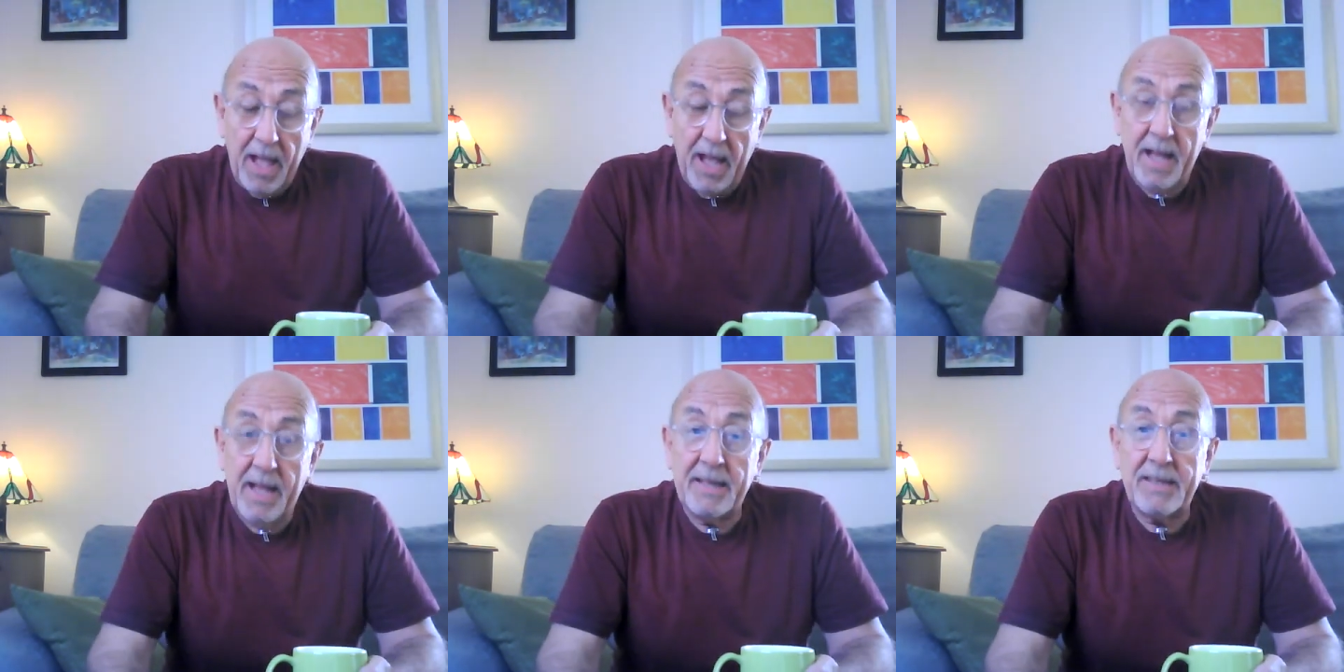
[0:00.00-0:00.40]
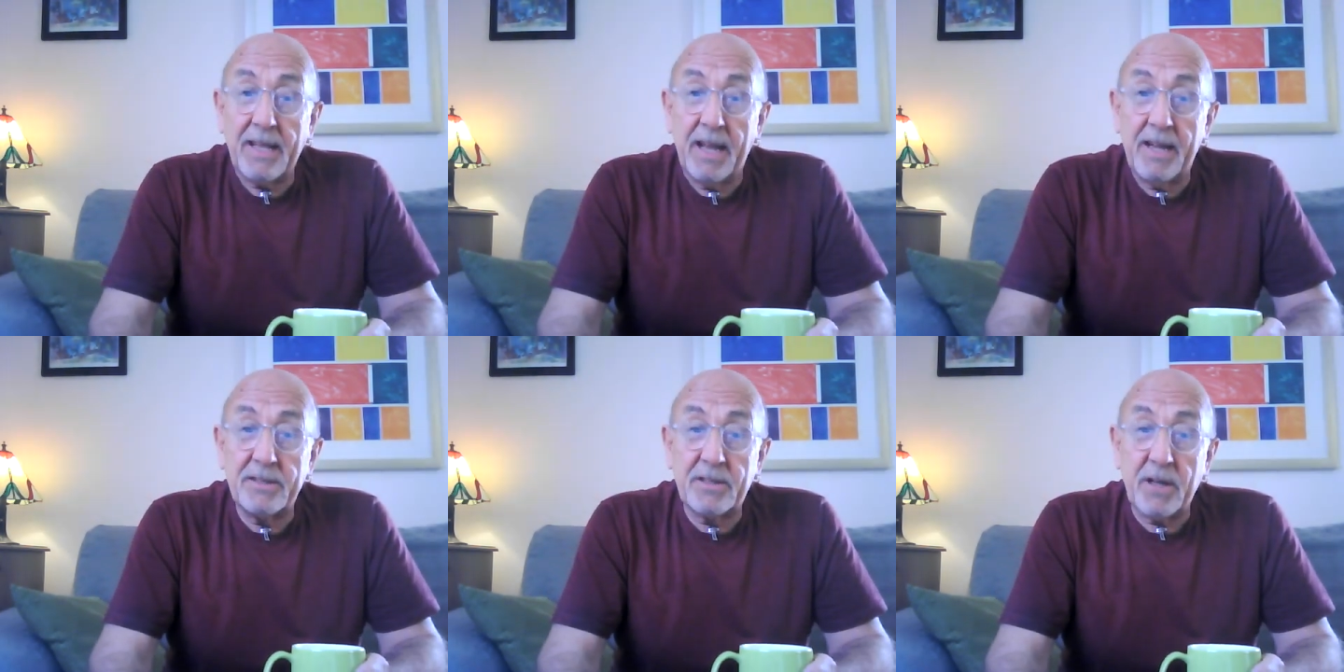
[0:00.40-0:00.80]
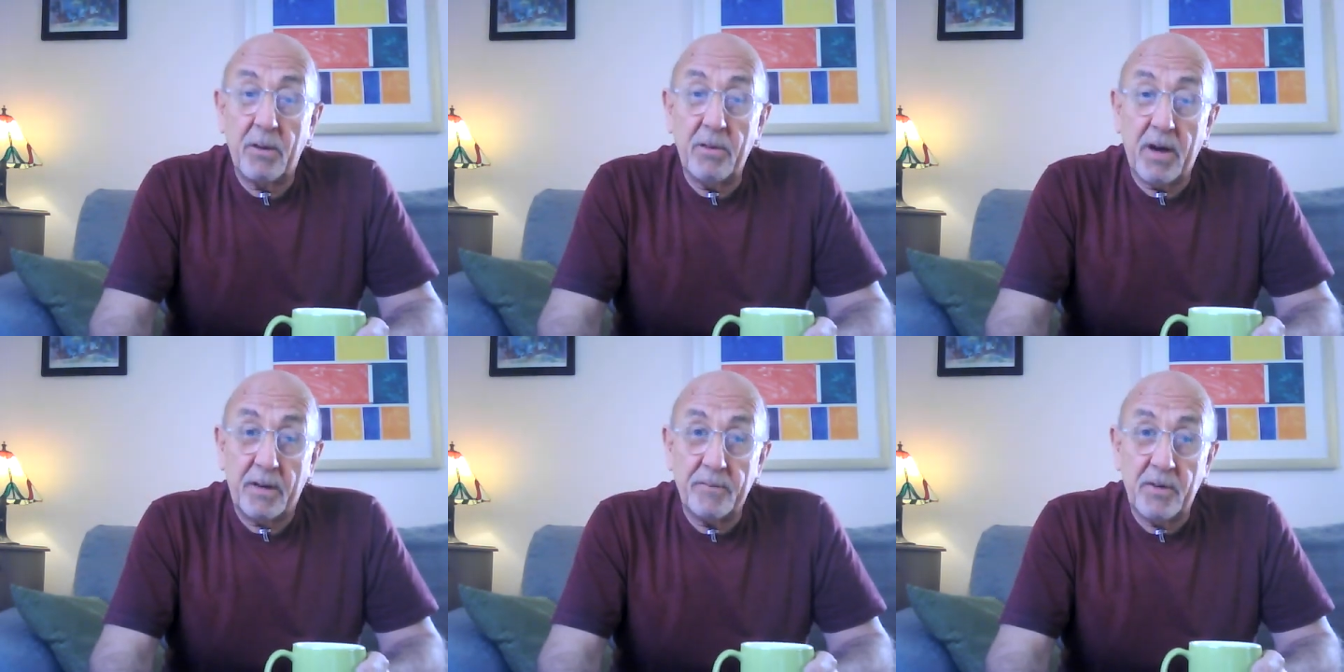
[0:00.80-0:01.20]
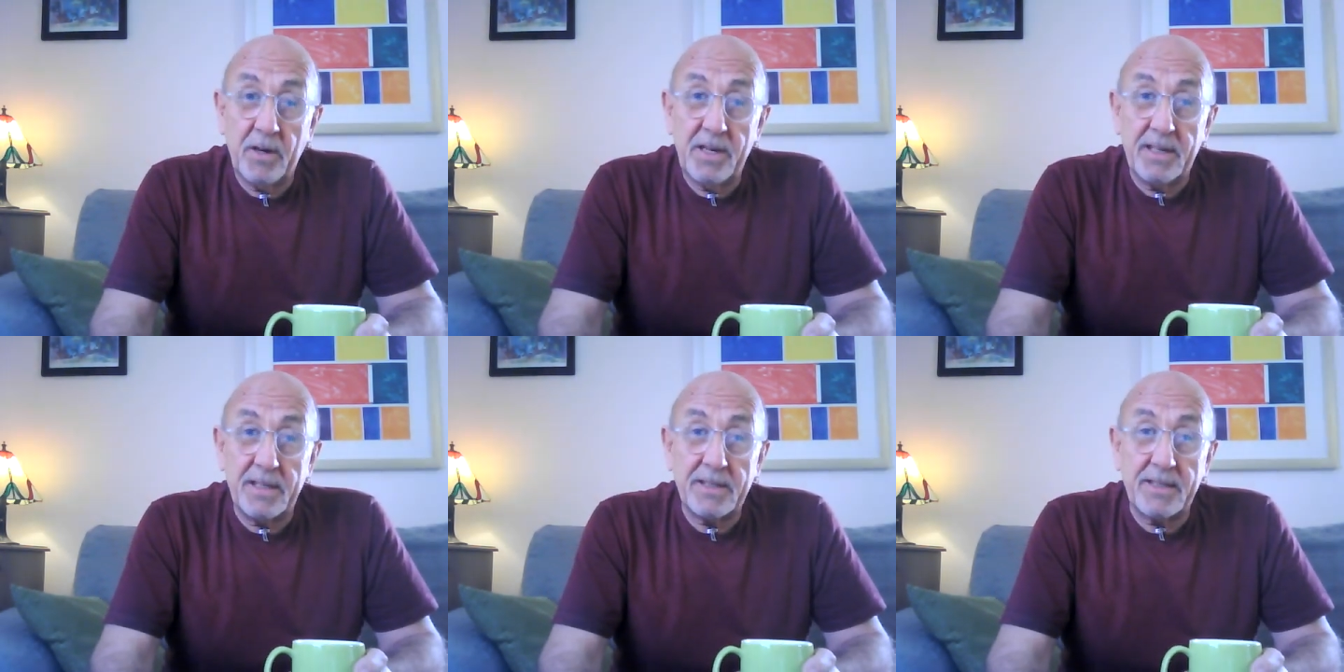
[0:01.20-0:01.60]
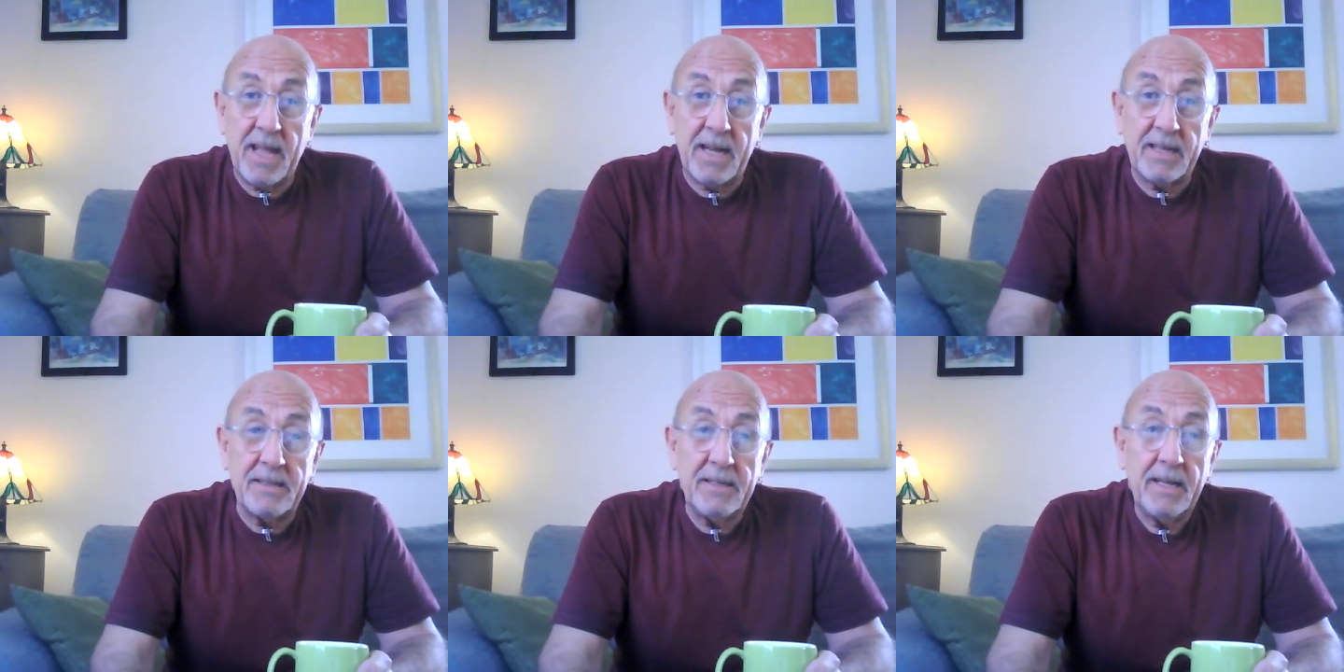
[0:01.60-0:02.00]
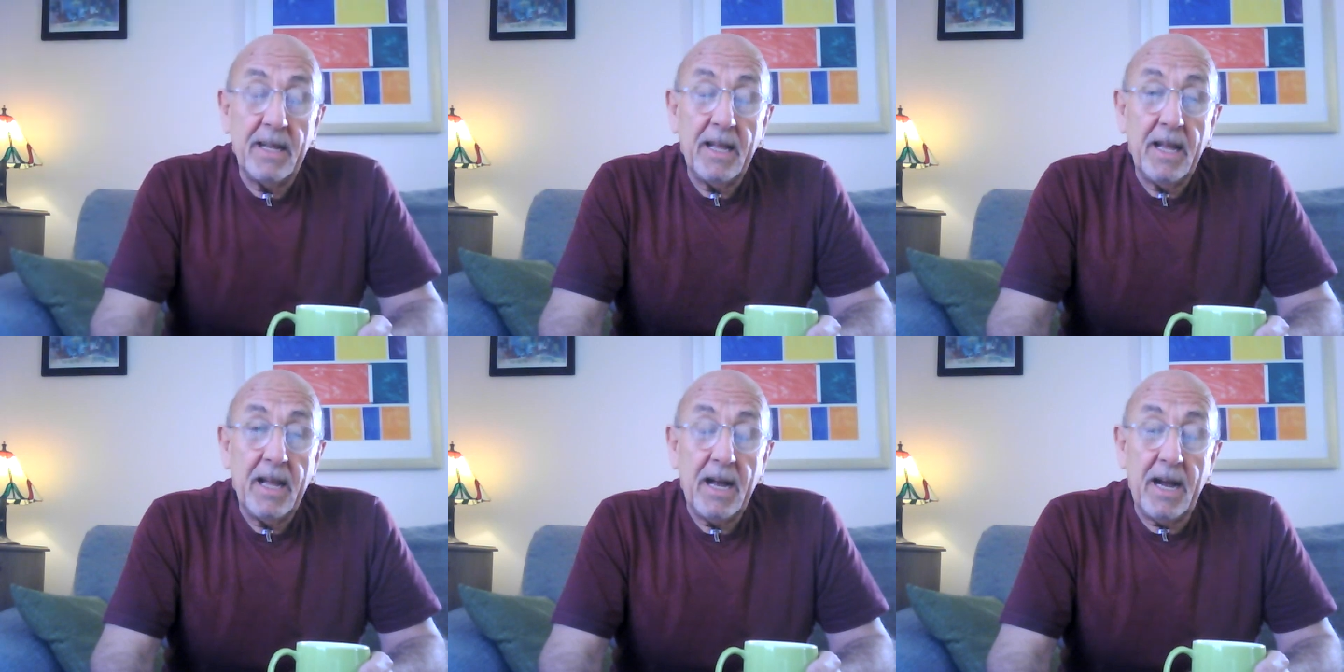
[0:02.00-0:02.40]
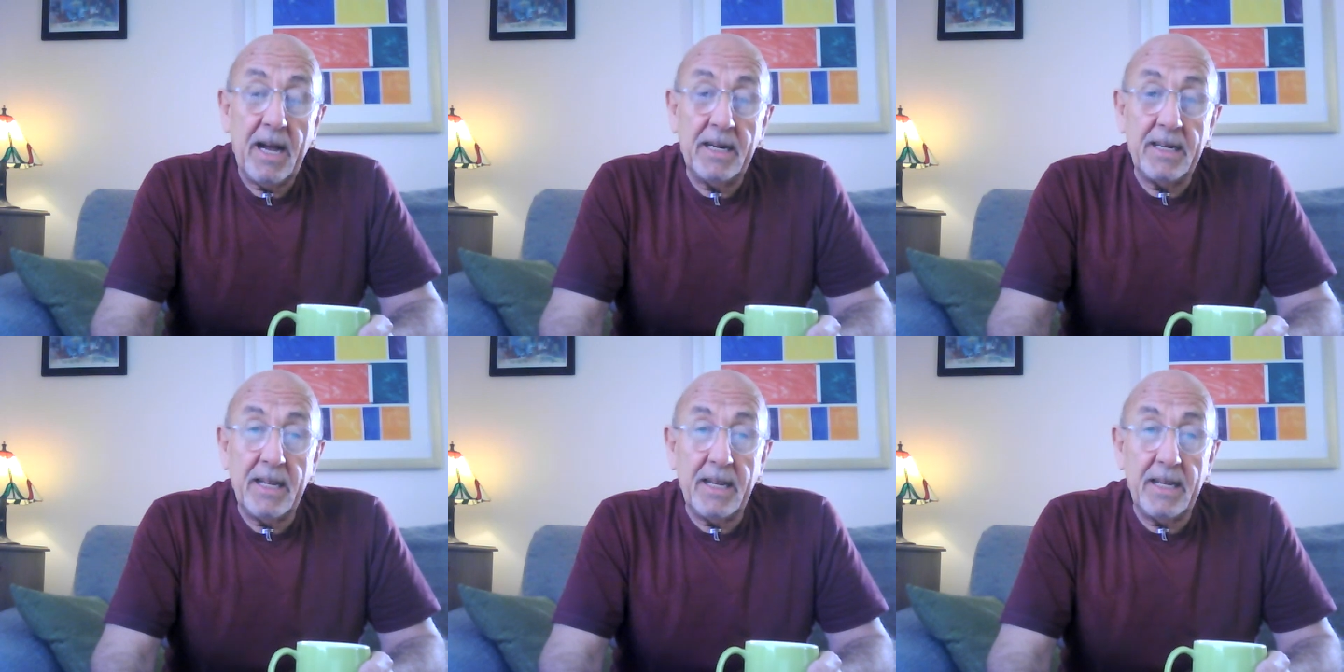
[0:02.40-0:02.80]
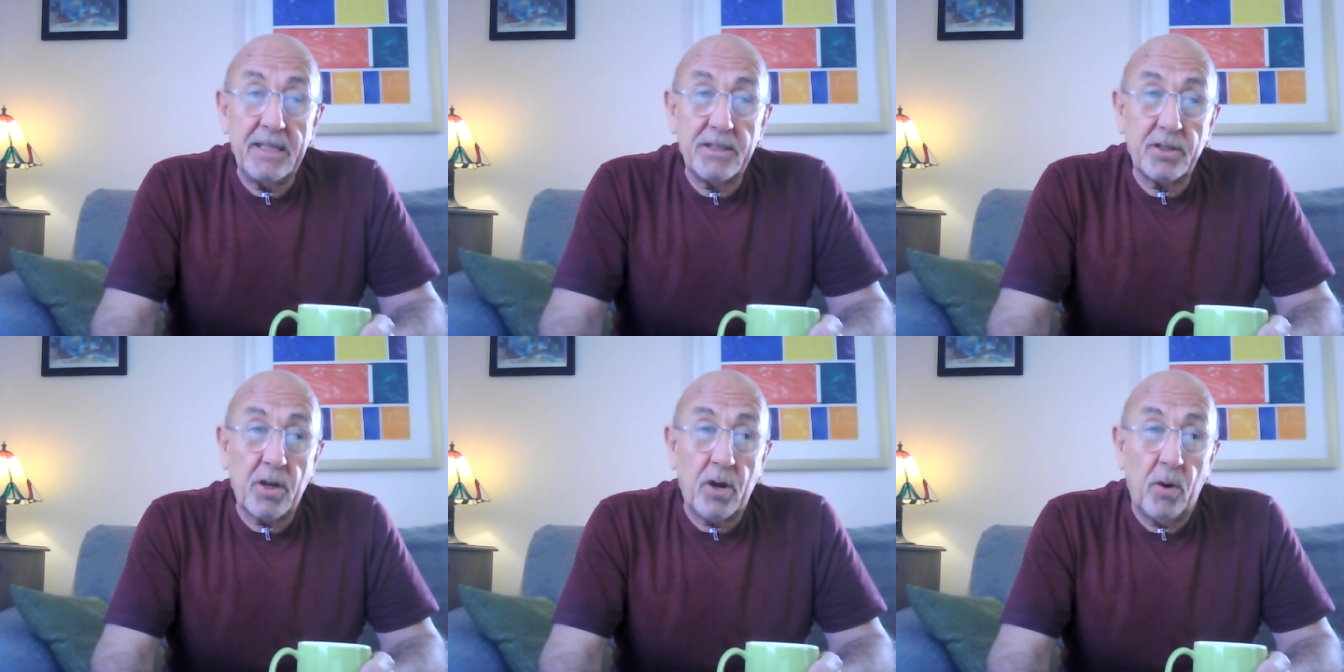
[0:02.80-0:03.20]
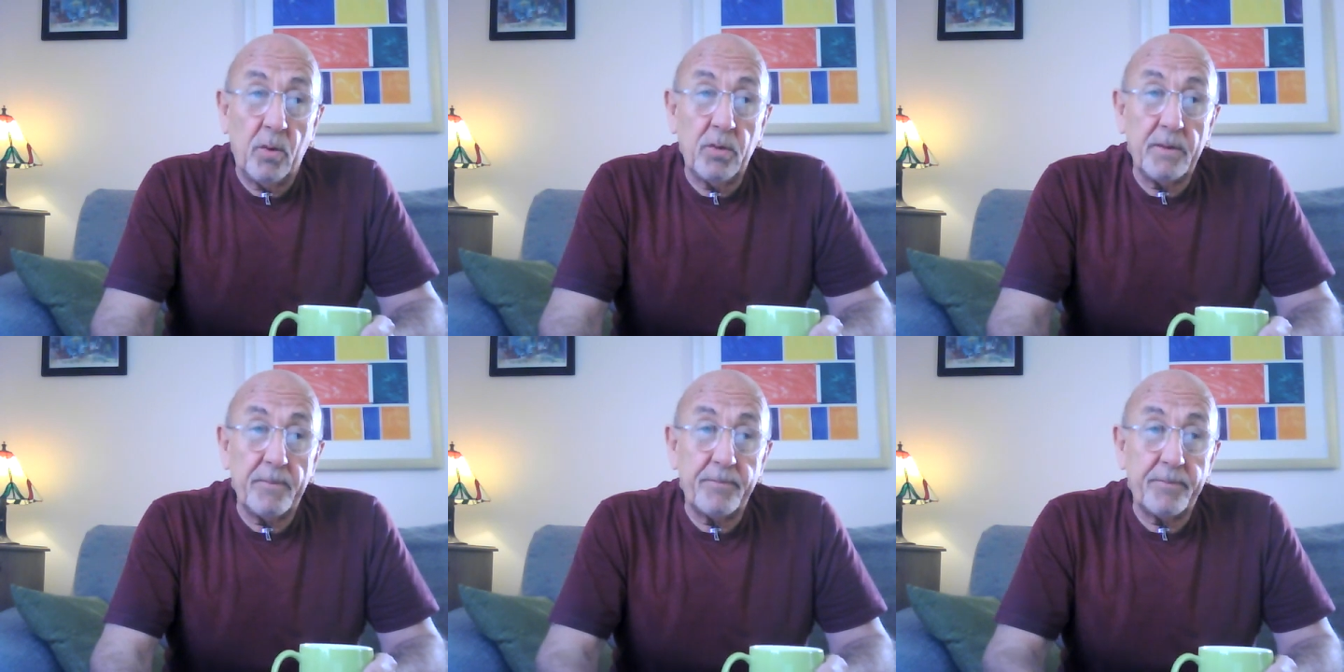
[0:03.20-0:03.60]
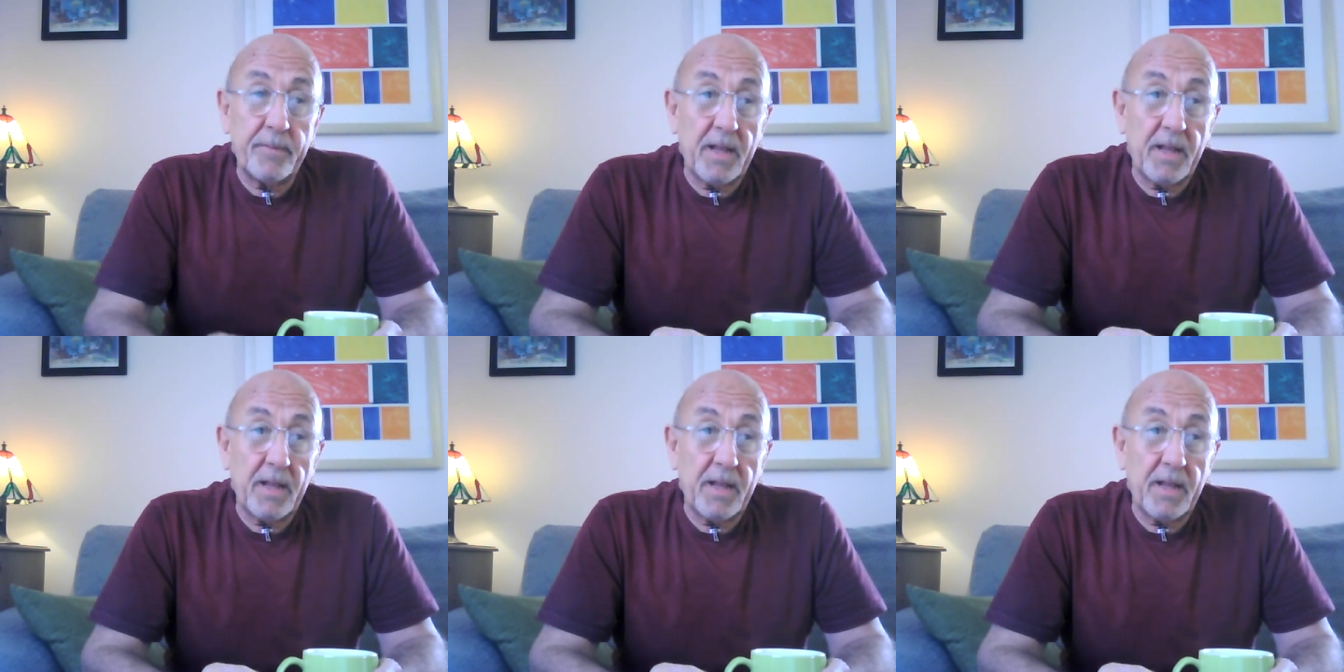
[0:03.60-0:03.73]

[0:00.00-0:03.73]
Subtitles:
And so I've written this down and it's called